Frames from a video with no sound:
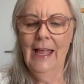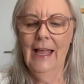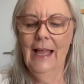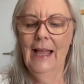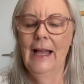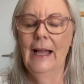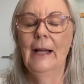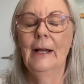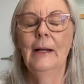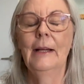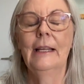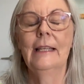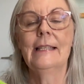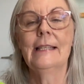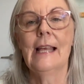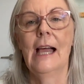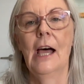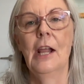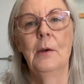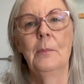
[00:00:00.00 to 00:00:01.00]
It's
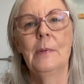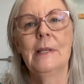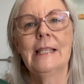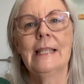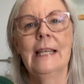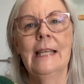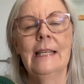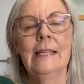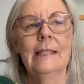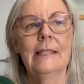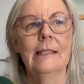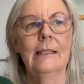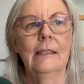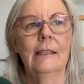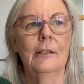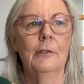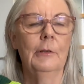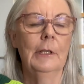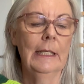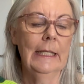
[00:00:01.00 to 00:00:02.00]
100%
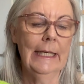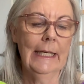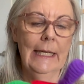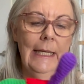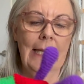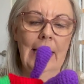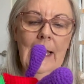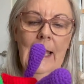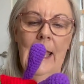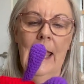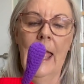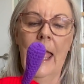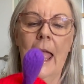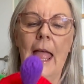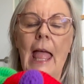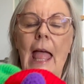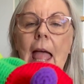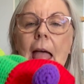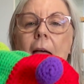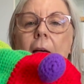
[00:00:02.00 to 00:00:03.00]
acrylic,
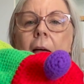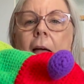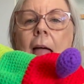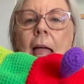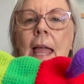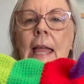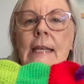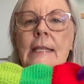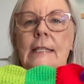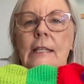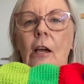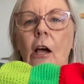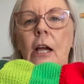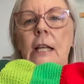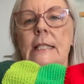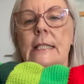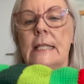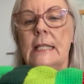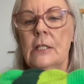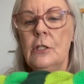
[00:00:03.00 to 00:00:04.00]
and I
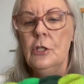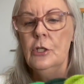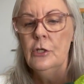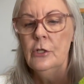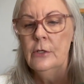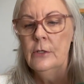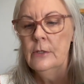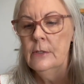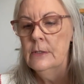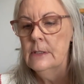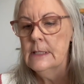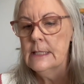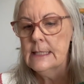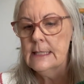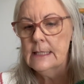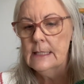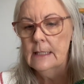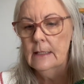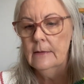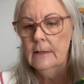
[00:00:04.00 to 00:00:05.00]
did
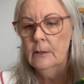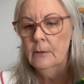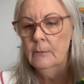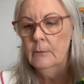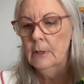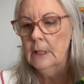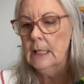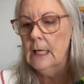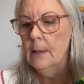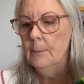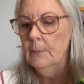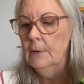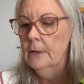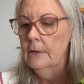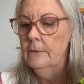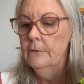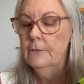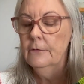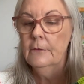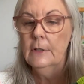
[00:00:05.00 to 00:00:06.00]
use, there were a couple
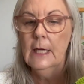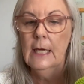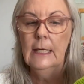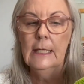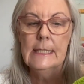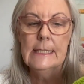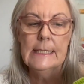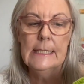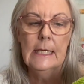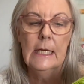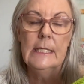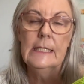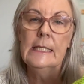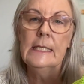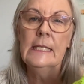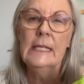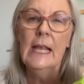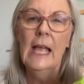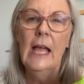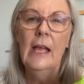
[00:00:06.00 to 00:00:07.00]
of colours that I
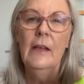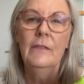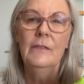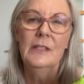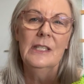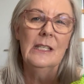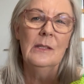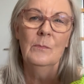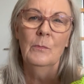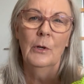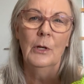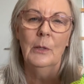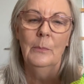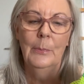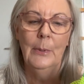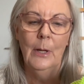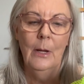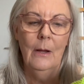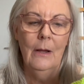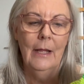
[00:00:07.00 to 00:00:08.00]
didn't have and didn't want to
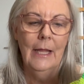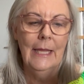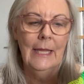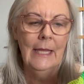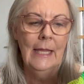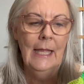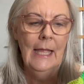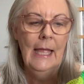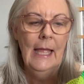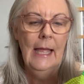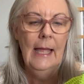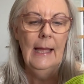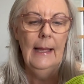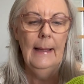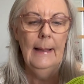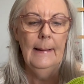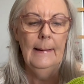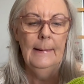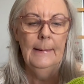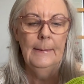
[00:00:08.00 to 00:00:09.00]
buy,
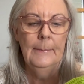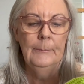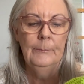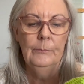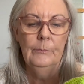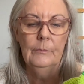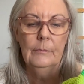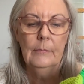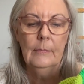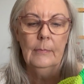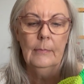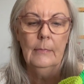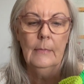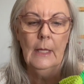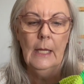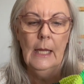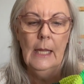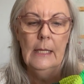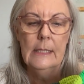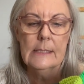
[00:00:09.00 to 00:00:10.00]

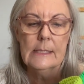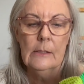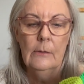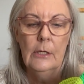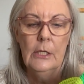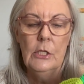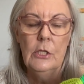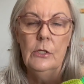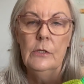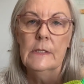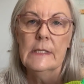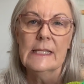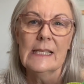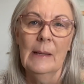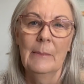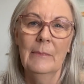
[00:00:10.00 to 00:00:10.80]
so I used